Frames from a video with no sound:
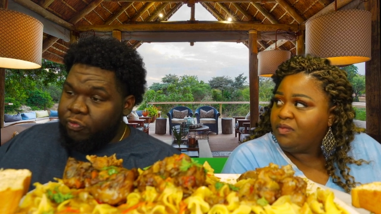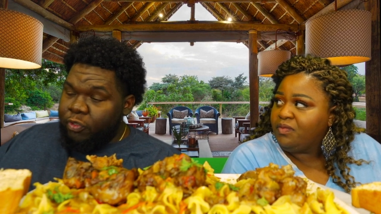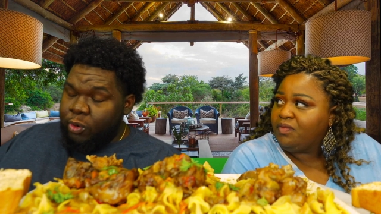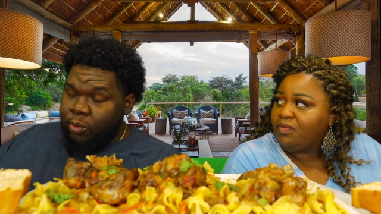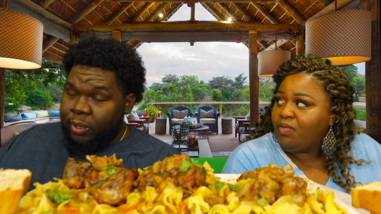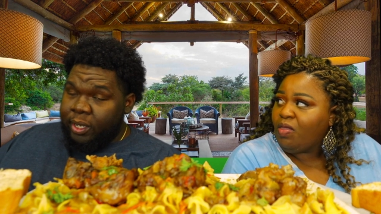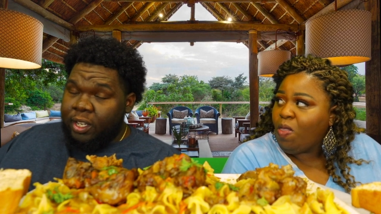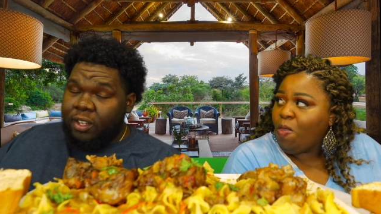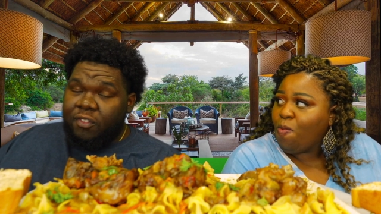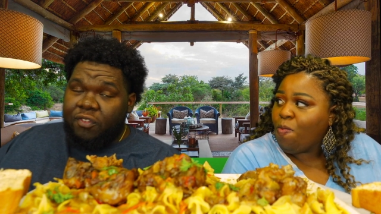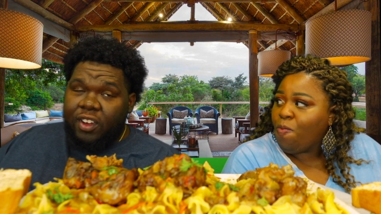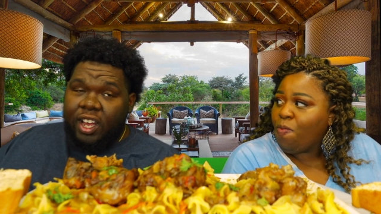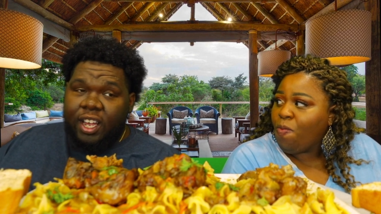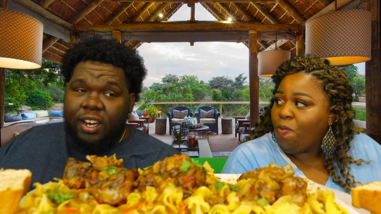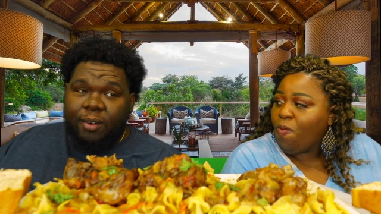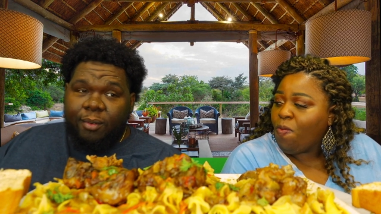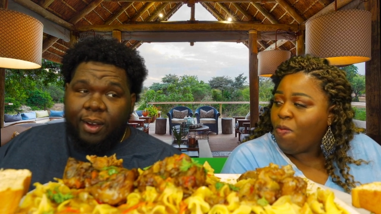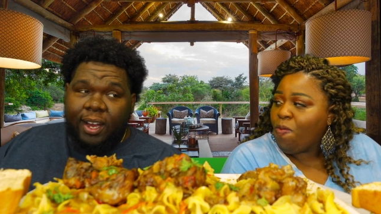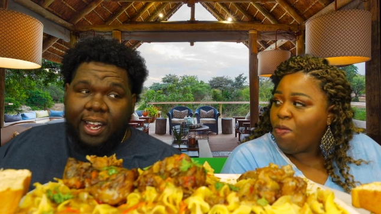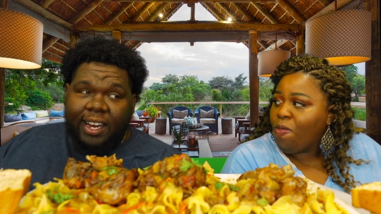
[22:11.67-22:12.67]
Speaker 1: when you
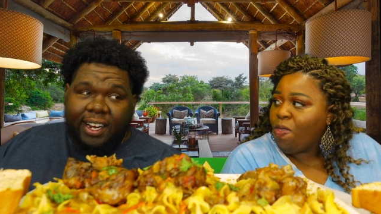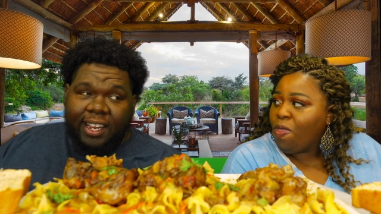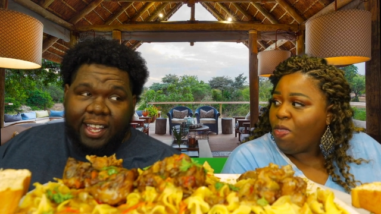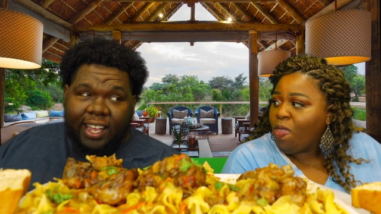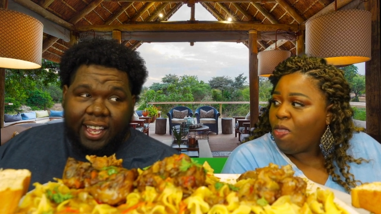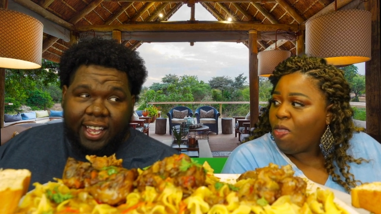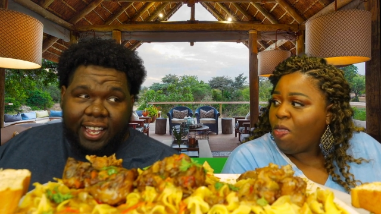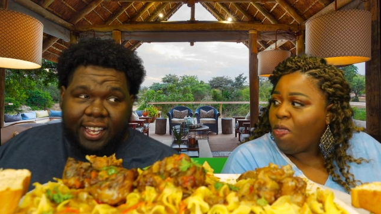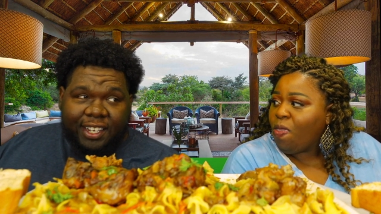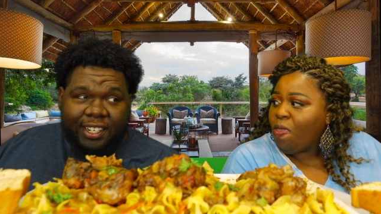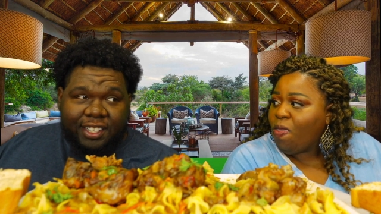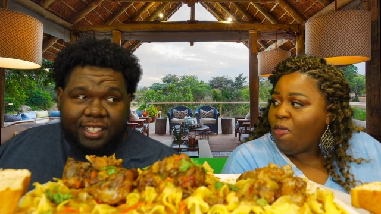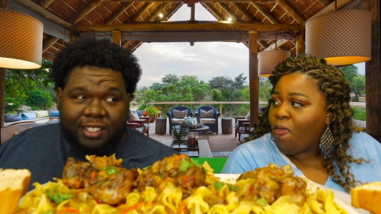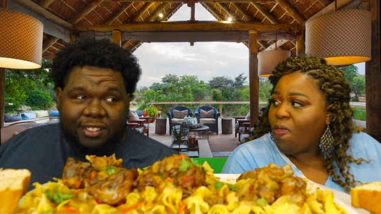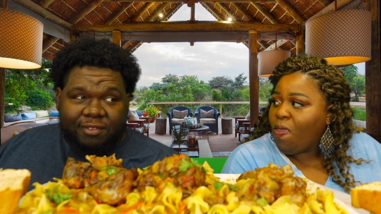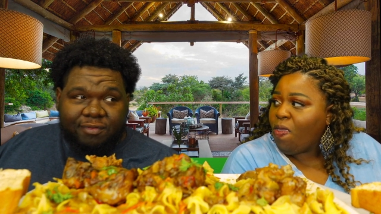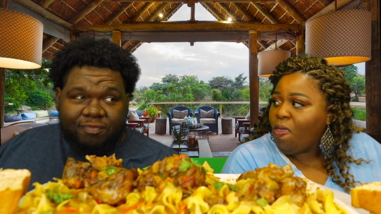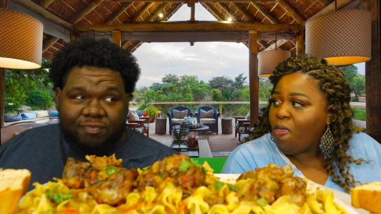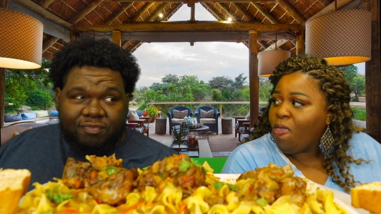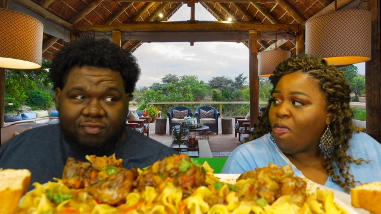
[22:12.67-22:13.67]
find a lot of cash,
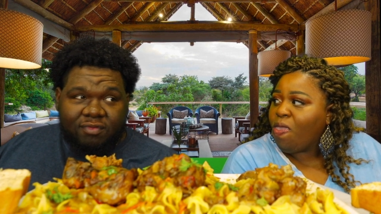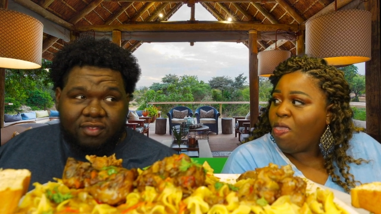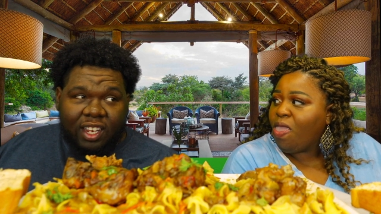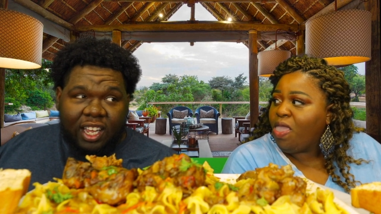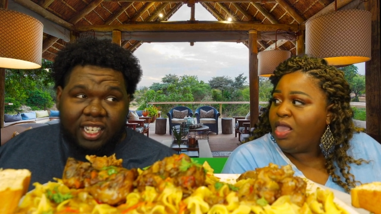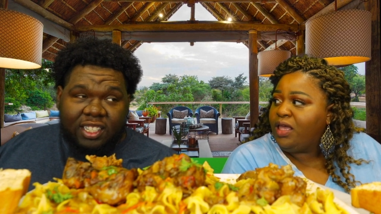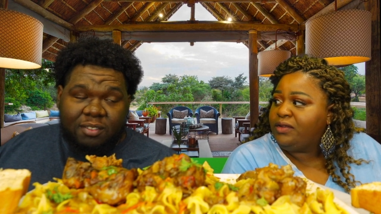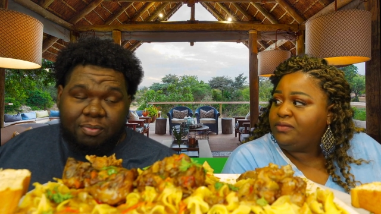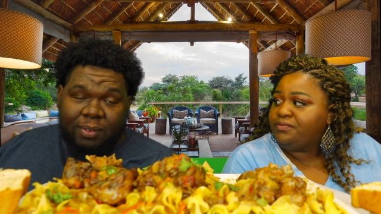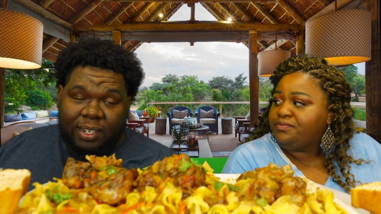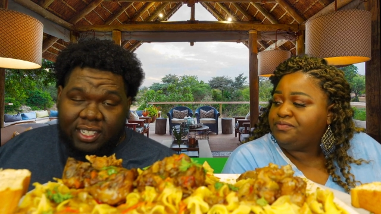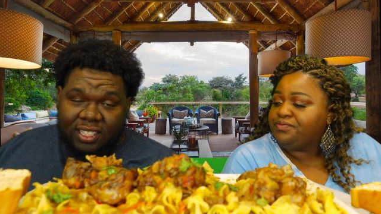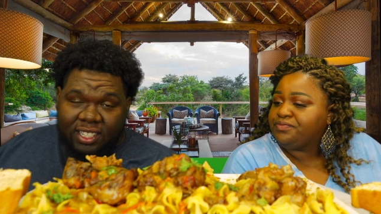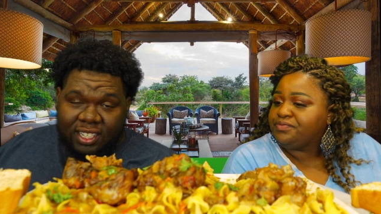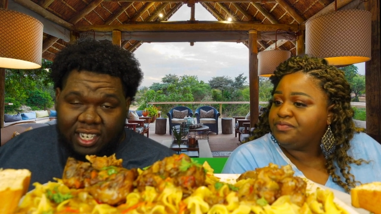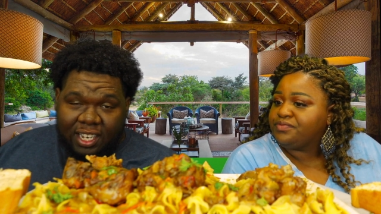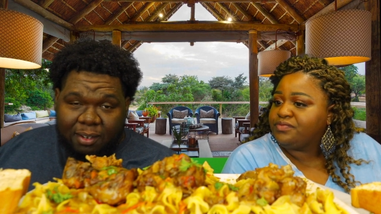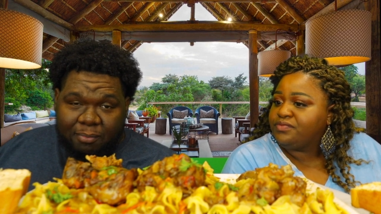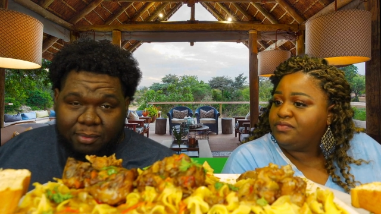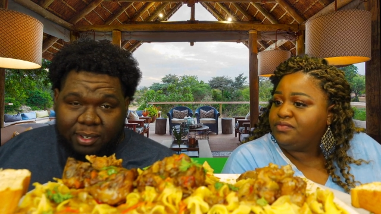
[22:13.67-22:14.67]

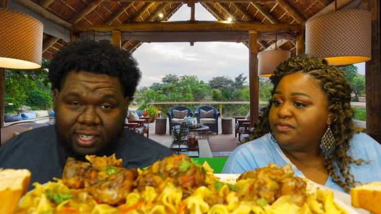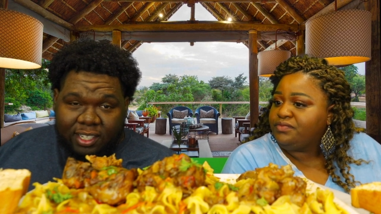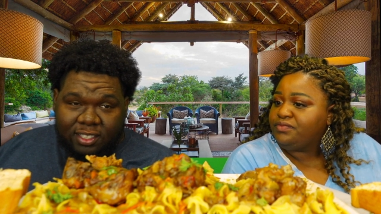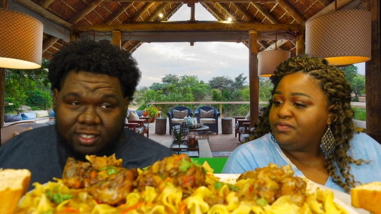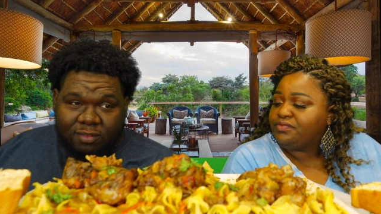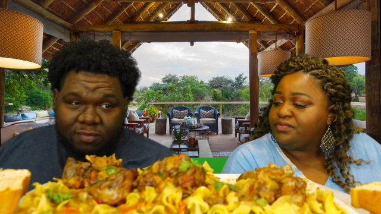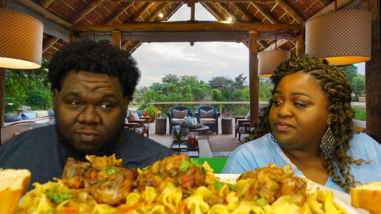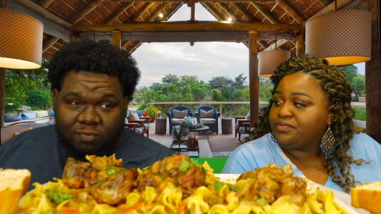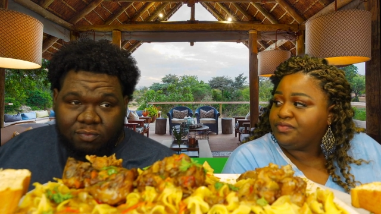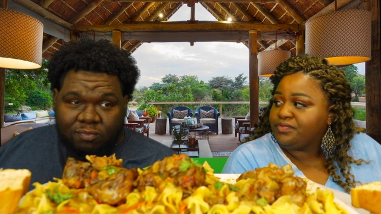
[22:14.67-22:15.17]
especially that much.